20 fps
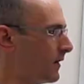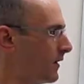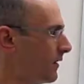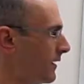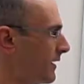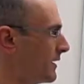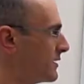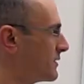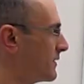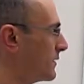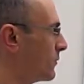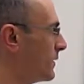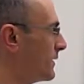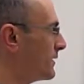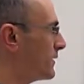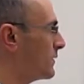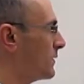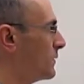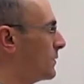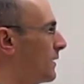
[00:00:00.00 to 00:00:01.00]
All right, so the way
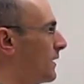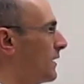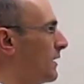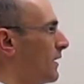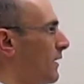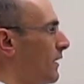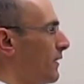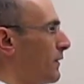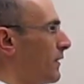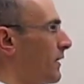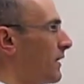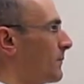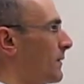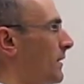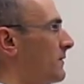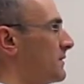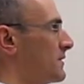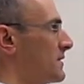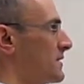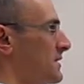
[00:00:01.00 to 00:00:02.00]
that you uh, think
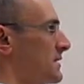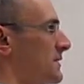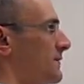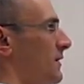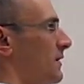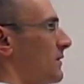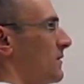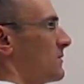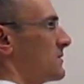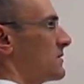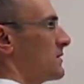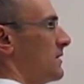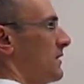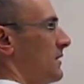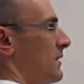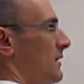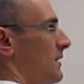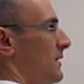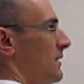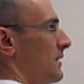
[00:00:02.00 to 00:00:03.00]
about this is as follows.
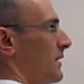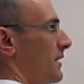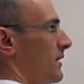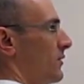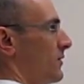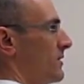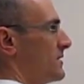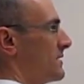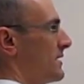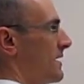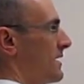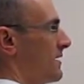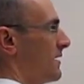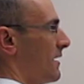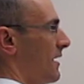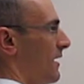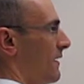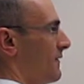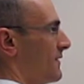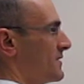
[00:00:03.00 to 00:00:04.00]
Okay, notice that
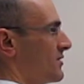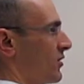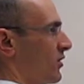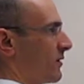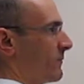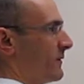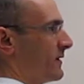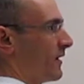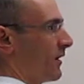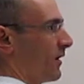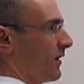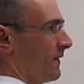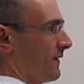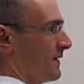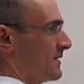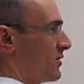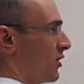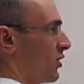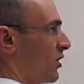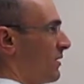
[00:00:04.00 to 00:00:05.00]
uh, the, stoichiomet
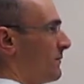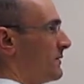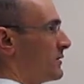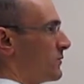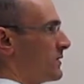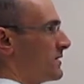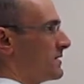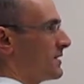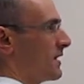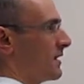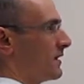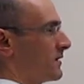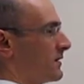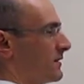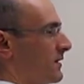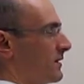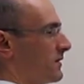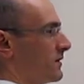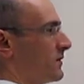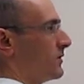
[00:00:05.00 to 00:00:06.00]
stoichiometry is tell
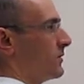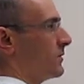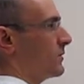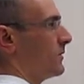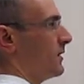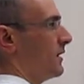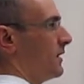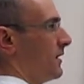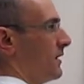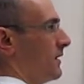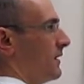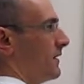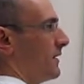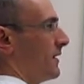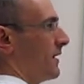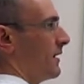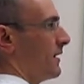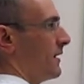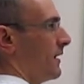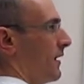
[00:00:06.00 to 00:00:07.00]
telling you
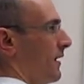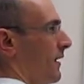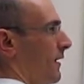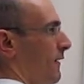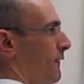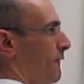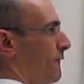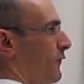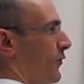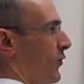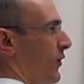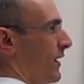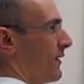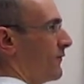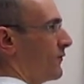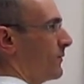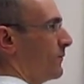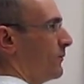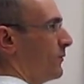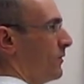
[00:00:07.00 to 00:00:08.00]
that uh, for
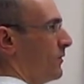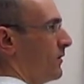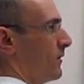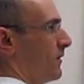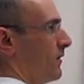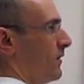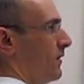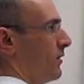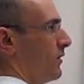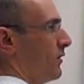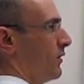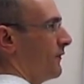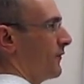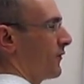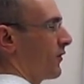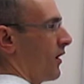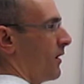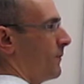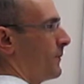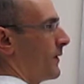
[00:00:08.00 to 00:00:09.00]
every mole of
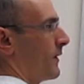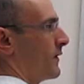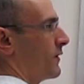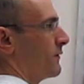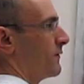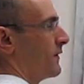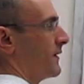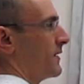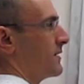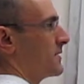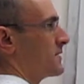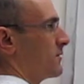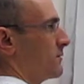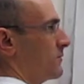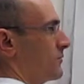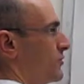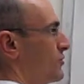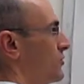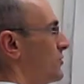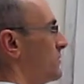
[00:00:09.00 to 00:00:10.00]
copper that you find in
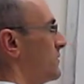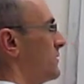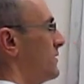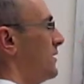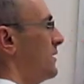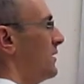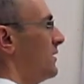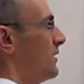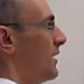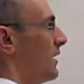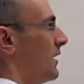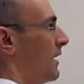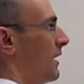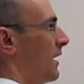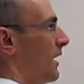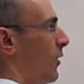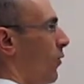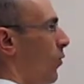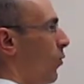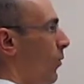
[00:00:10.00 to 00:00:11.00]
solution,
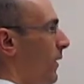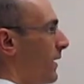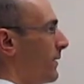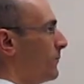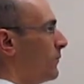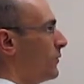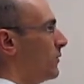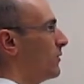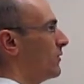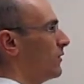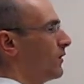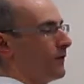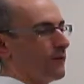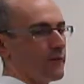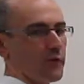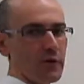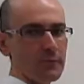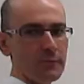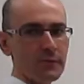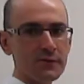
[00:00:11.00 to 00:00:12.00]
uh, one mole
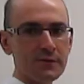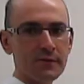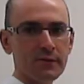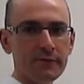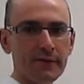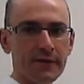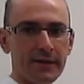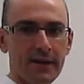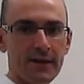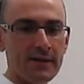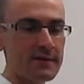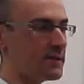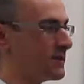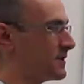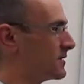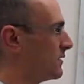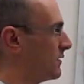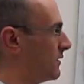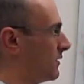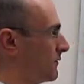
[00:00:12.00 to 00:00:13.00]
of copper sulfate has
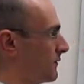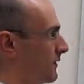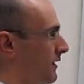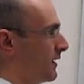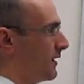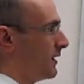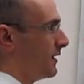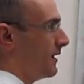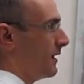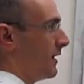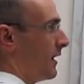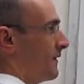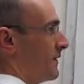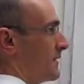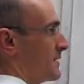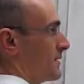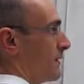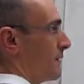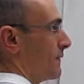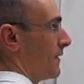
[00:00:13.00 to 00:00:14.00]
dissolved, and
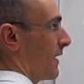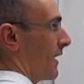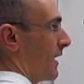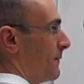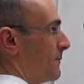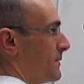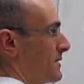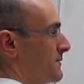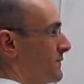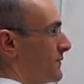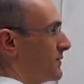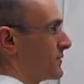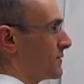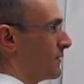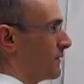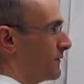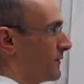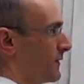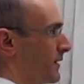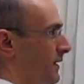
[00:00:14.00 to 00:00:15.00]
the same thing happens for
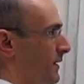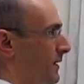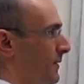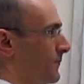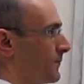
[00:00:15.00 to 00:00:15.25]
sulfide.